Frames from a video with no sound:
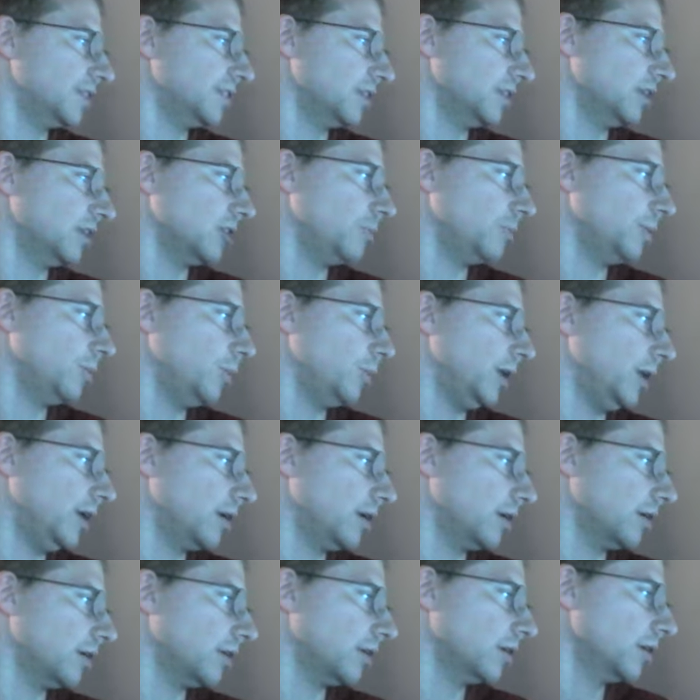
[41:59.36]
a little bit
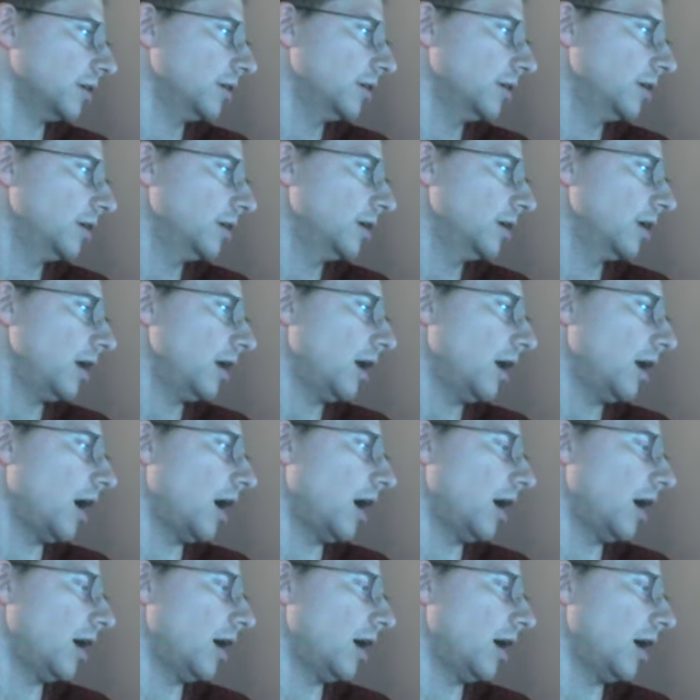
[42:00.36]
weaker.
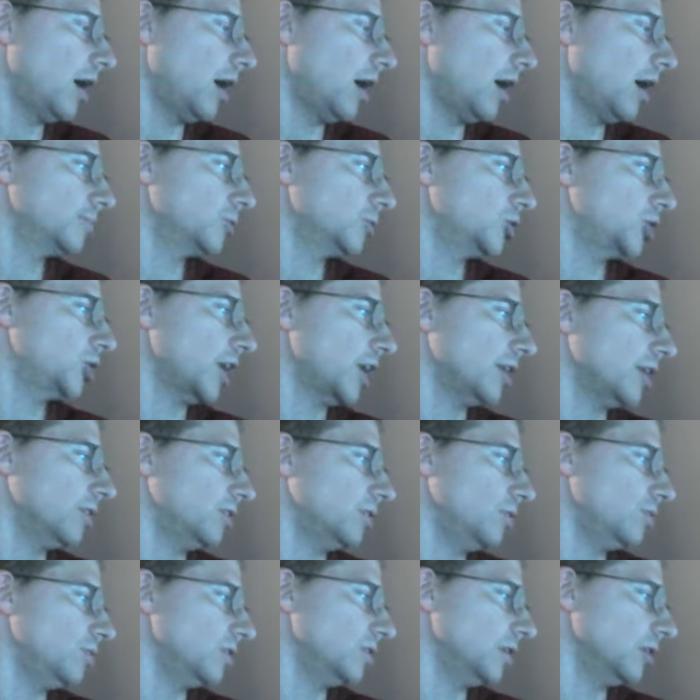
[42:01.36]
Um,
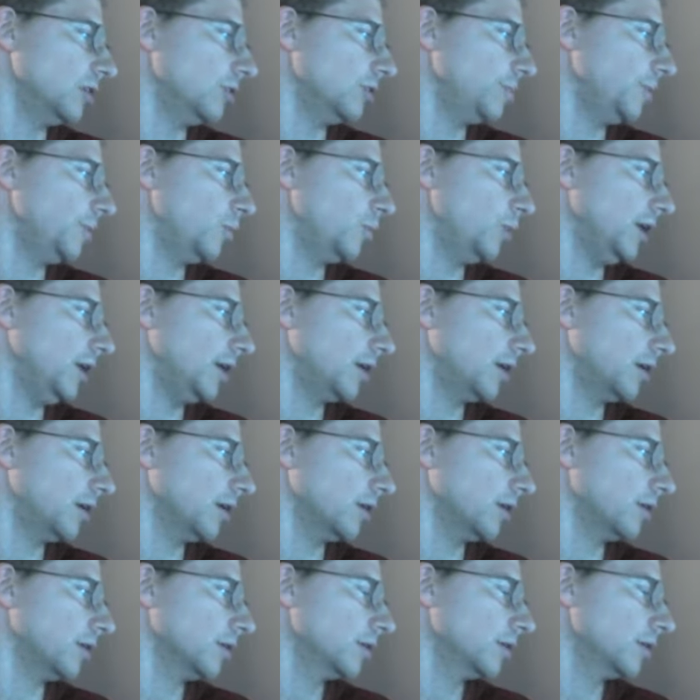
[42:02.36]
Chengdu's a little bit
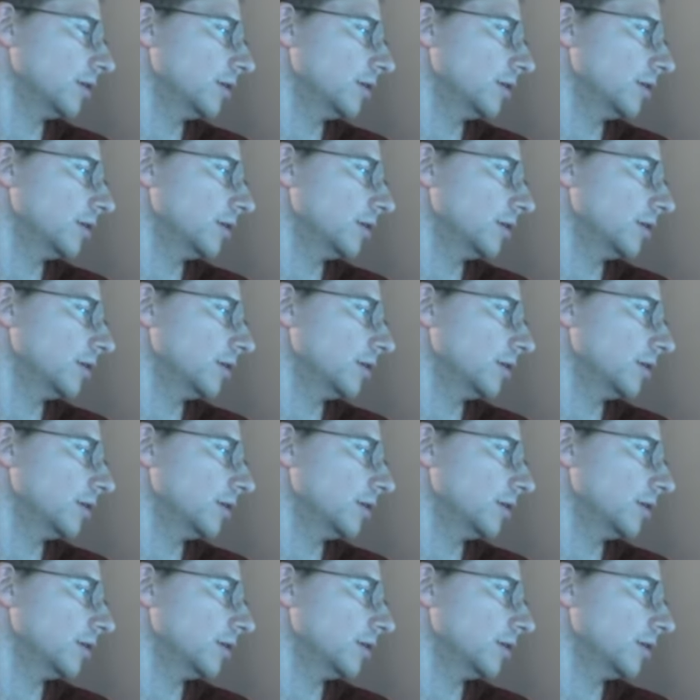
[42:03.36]
weaker.